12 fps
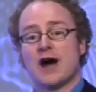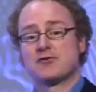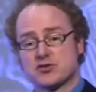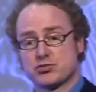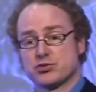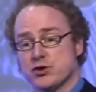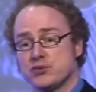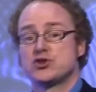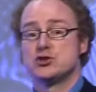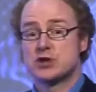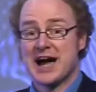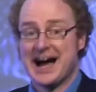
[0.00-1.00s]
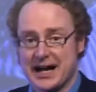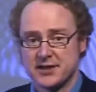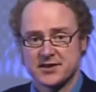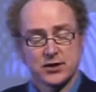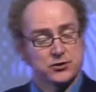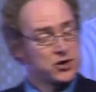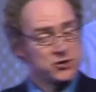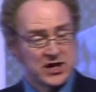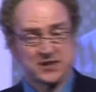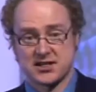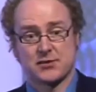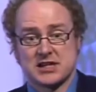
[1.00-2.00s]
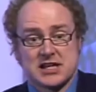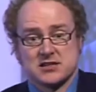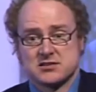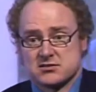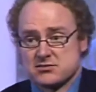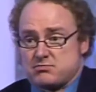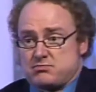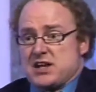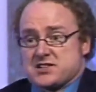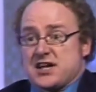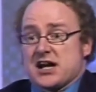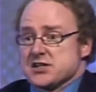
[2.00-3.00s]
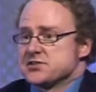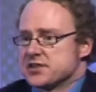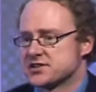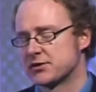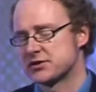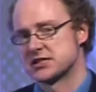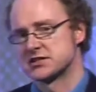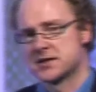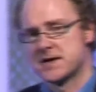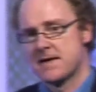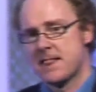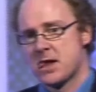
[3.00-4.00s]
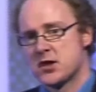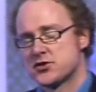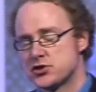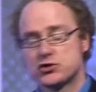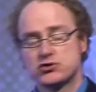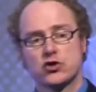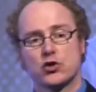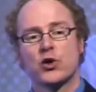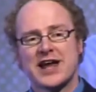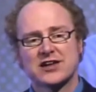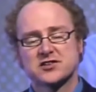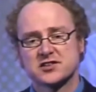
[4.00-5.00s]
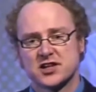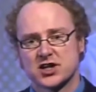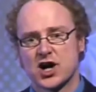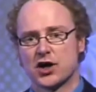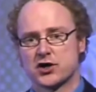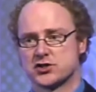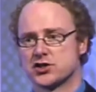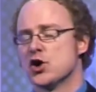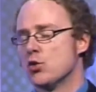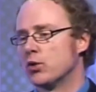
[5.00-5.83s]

I've just proved you can, though that's how it is. That's science, that's how it is. So you can draw. What else can't you do?